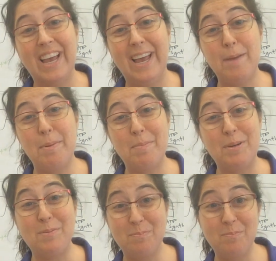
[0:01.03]
Hey
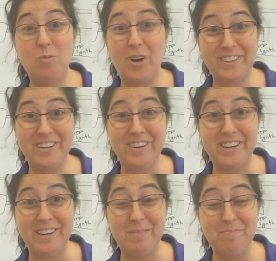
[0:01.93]
people, Wadlinger
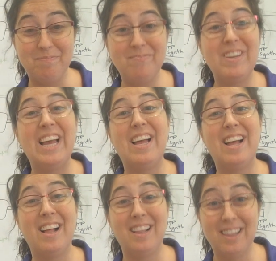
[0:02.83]
here.
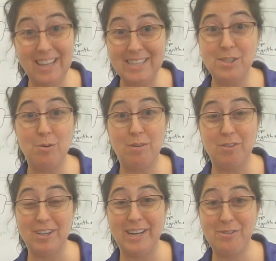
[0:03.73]
Let's go
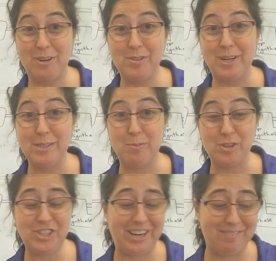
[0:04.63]
over Electron
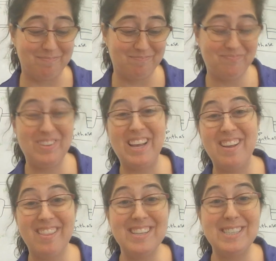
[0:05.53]
Transport Chain.
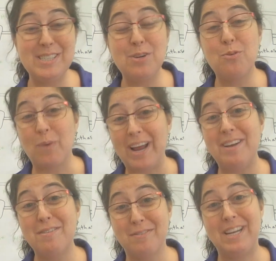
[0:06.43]
This is the
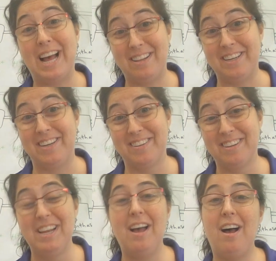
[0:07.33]
grand finale
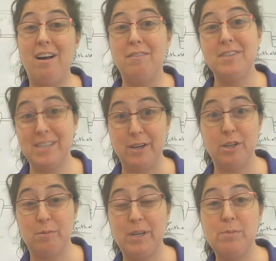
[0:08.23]
of
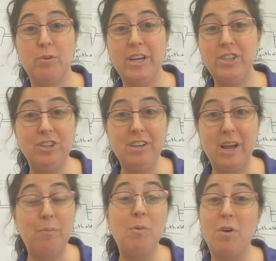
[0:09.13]
cellular respiration,
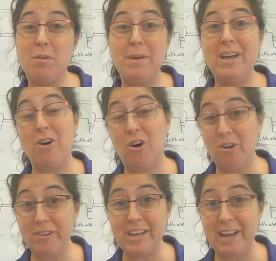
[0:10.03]
and we want to make
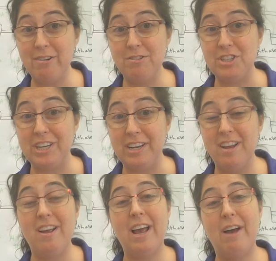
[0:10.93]
all the energy
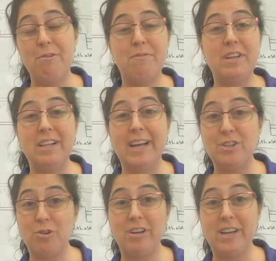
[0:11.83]
out of the
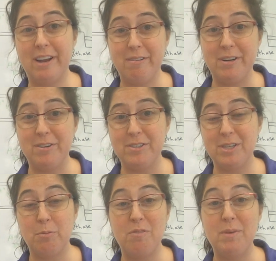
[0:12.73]
electron carriers
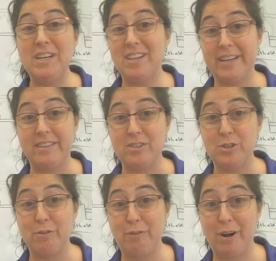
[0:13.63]
that we've been collecting
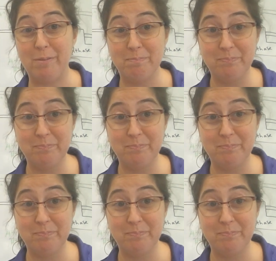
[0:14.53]
so far.